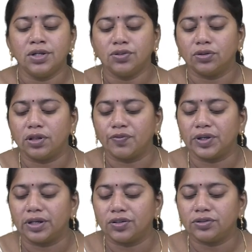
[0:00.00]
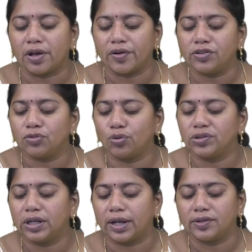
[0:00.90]
So the figure seven shows
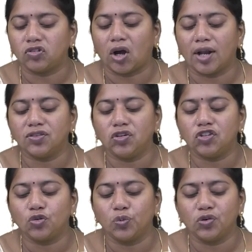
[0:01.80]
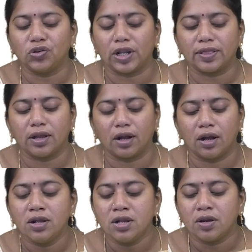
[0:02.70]
the charge distribution in
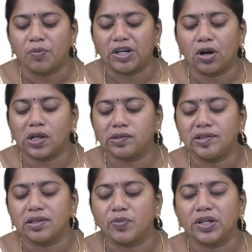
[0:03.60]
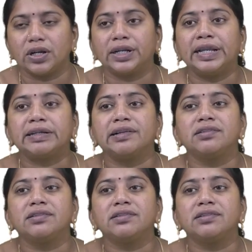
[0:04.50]
the metal oxide semiconductor